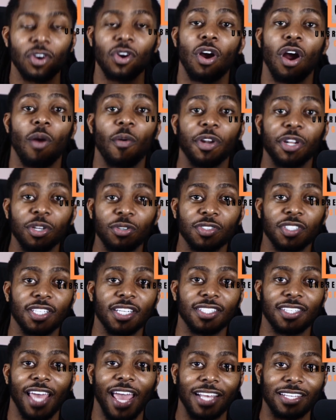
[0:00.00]
or reducing the
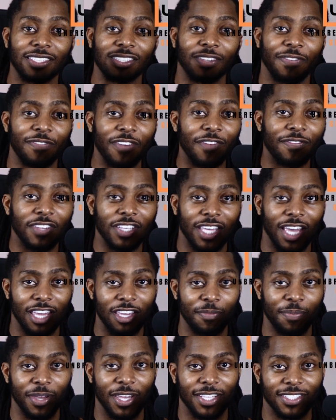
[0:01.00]
taxes to 50K
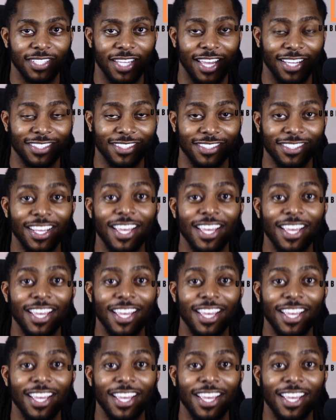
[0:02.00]
you pay in taxes.